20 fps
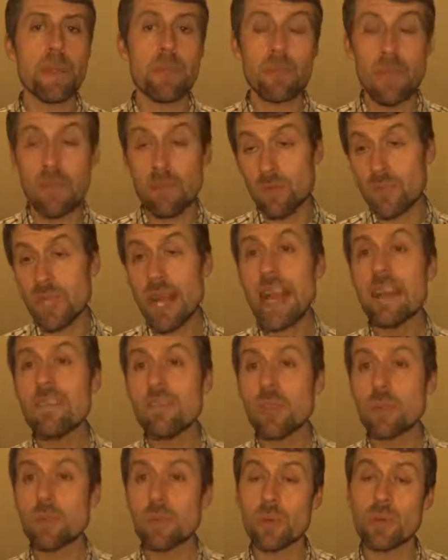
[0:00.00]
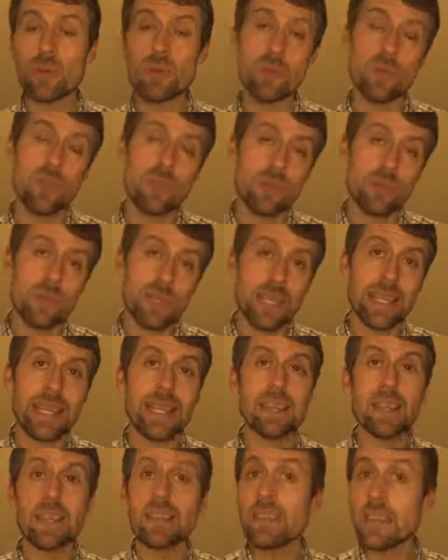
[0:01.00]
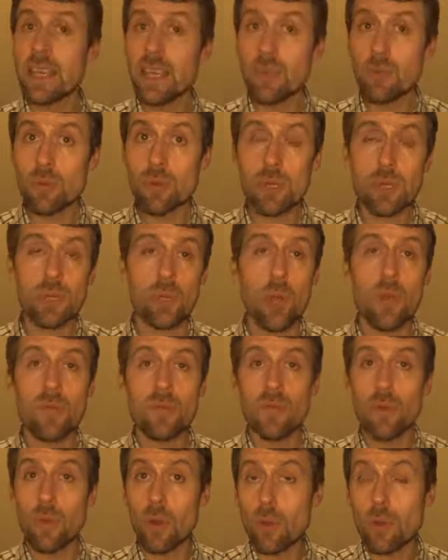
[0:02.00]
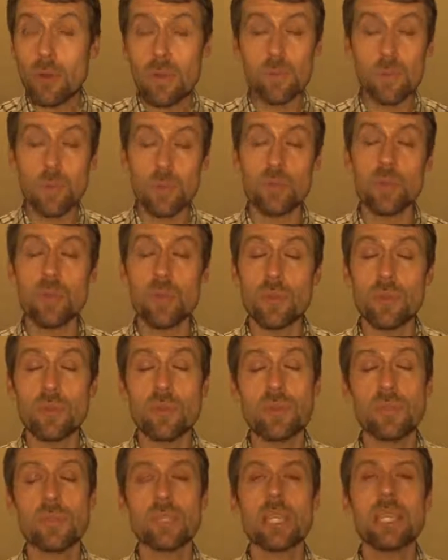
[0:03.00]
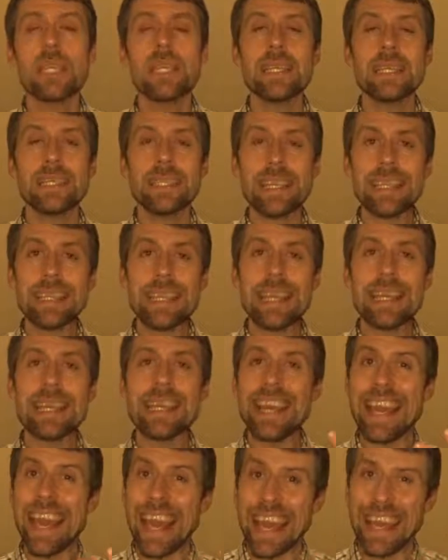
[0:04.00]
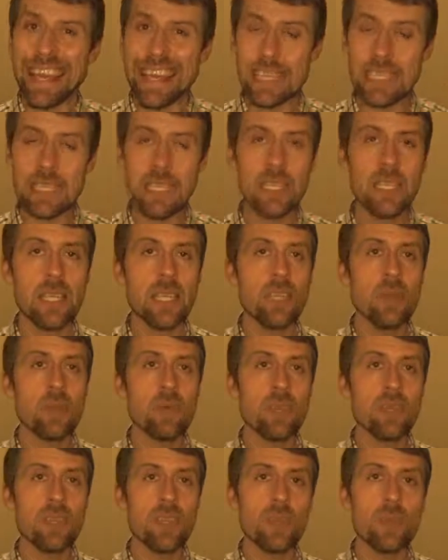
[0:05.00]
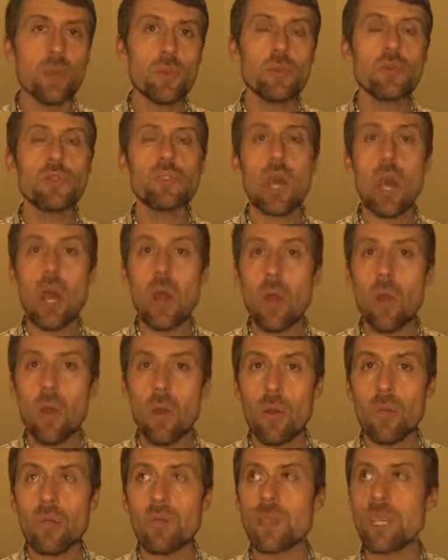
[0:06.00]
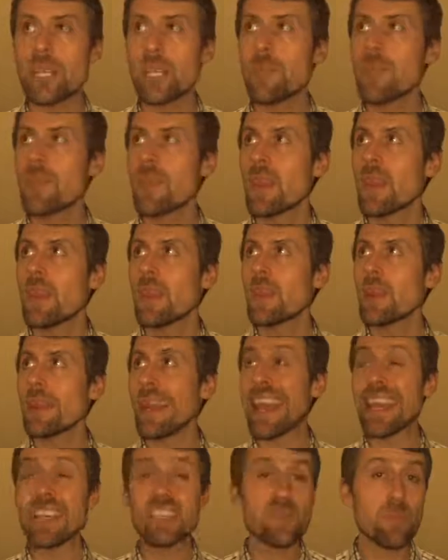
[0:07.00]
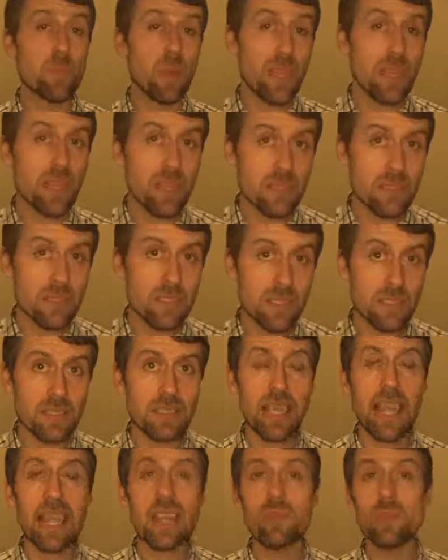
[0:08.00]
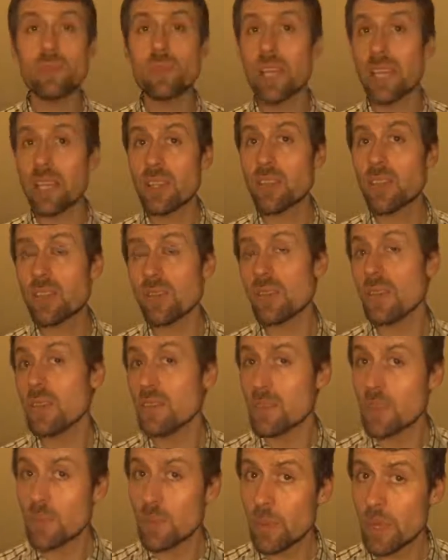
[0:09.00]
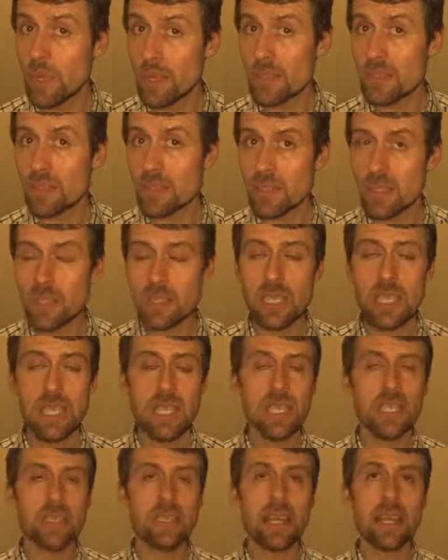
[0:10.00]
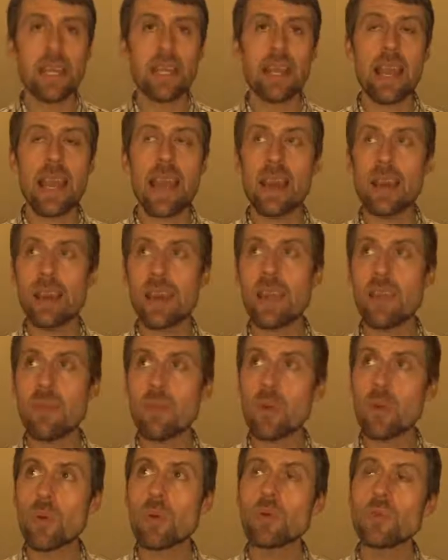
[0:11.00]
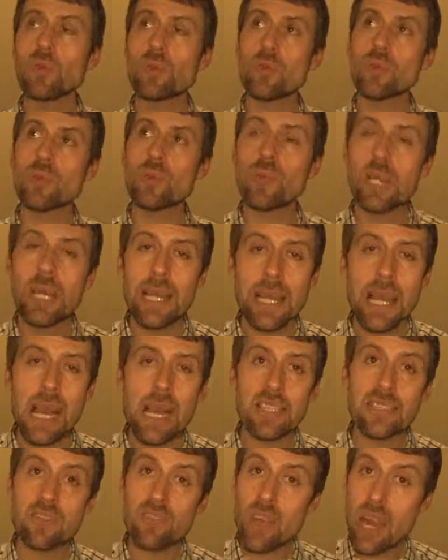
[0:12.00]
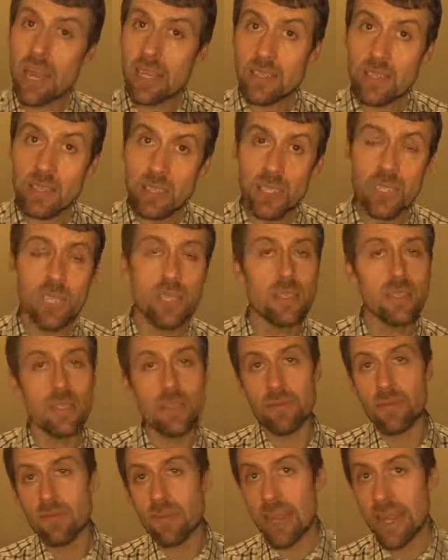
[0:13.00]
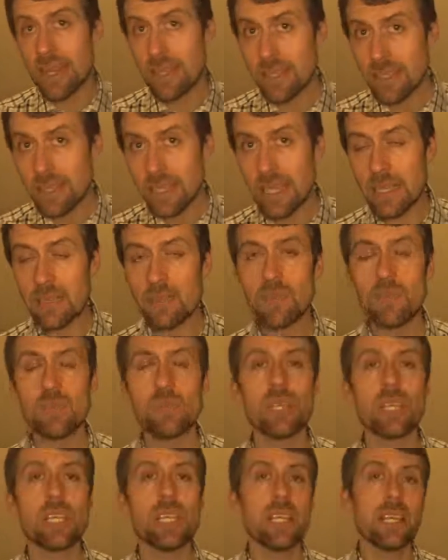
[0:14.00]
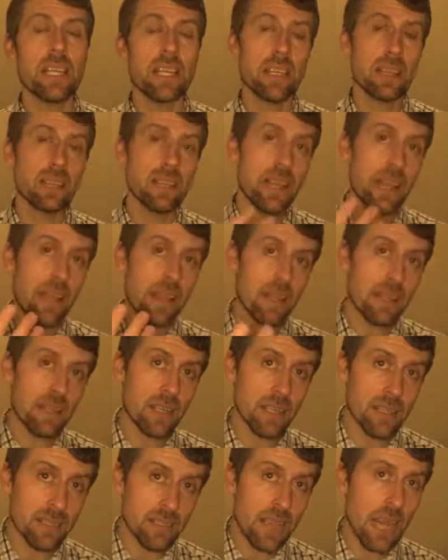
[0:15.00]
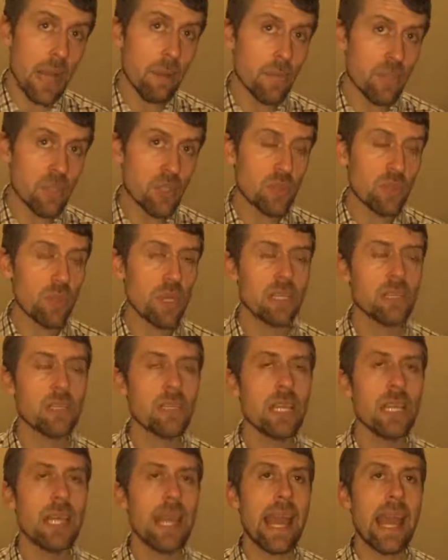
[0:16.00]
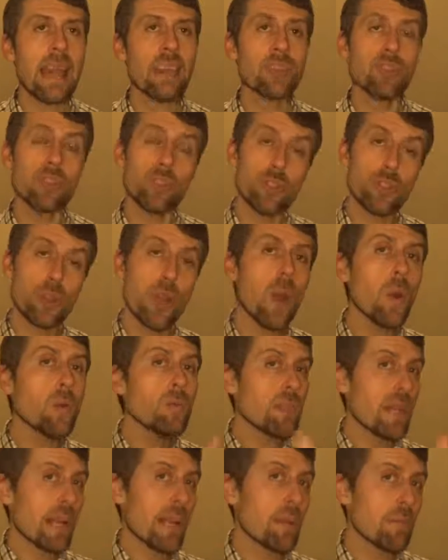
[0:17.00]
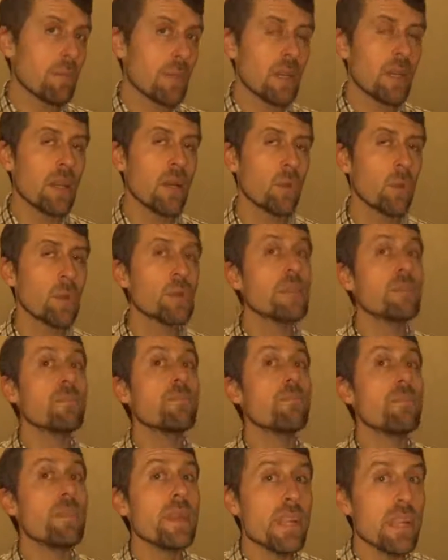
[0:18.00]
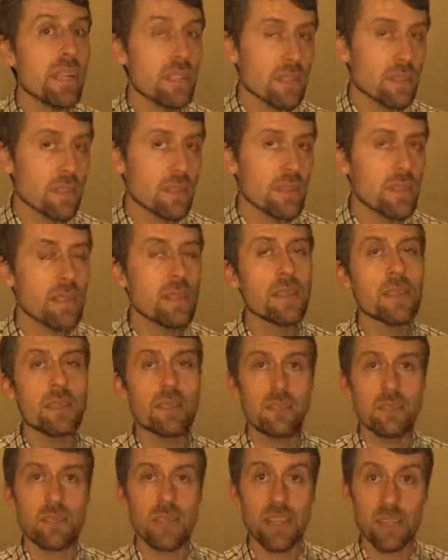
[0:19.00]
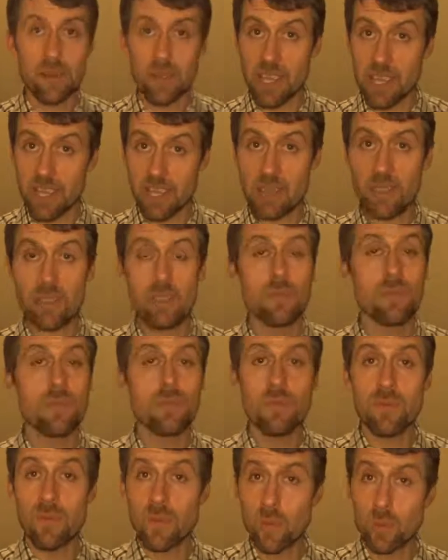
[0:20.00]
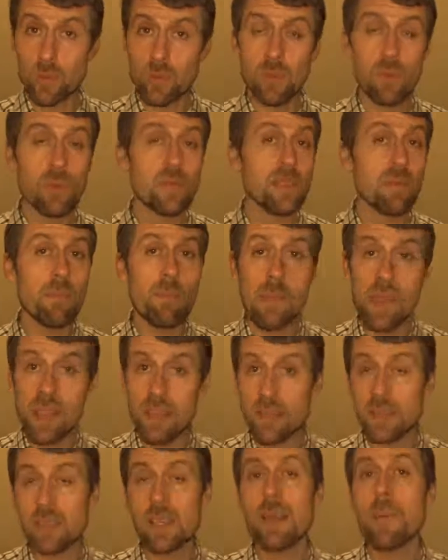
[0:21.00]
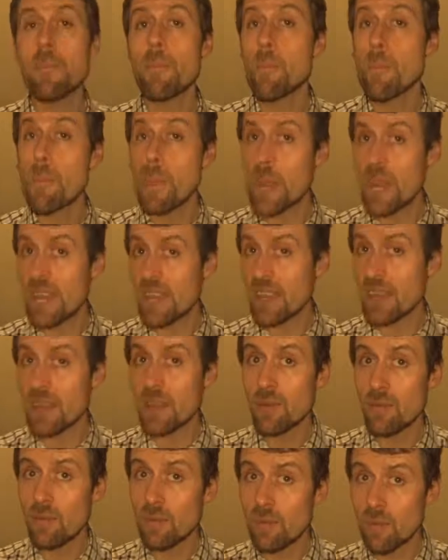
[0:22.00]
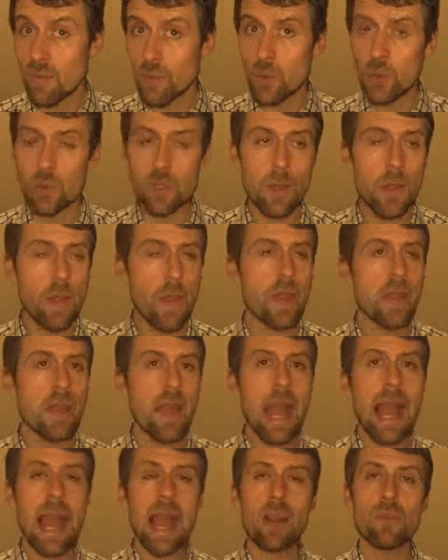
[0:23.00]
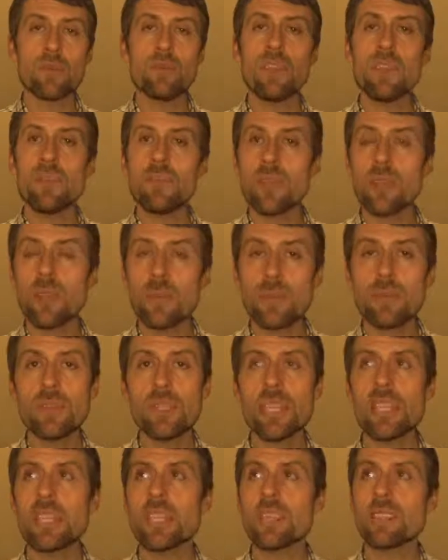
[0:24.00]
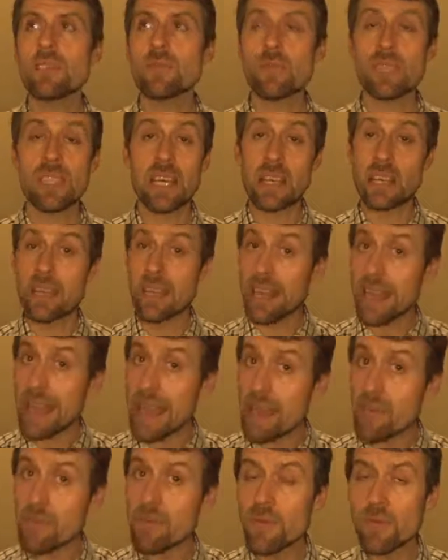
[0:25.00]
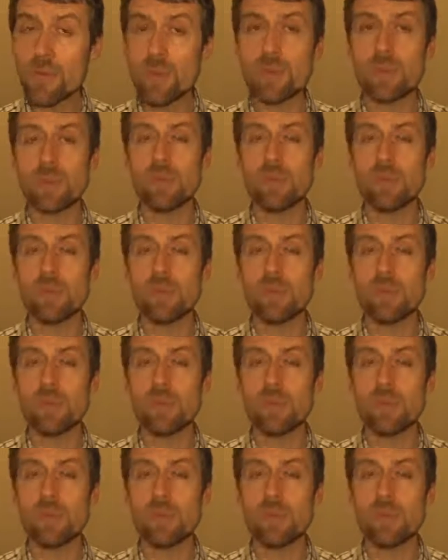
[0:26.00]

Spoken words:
they will have the opportunity to create a network of local producers that they can, with the use of experiences, educational experiences, they are able to attract the final customer in their establishment and show them what it means create food, what it means make food, how difficult it is, what are the effort